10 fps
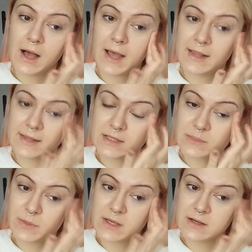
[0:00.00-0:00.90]

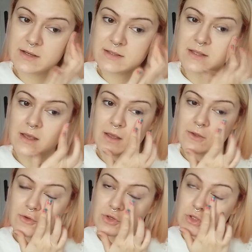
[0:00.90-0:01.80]
eyelids, because
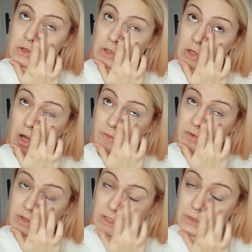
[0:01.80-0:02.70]
you're just gonna
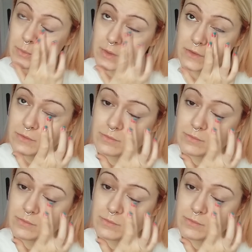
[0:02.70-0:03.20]
cover it with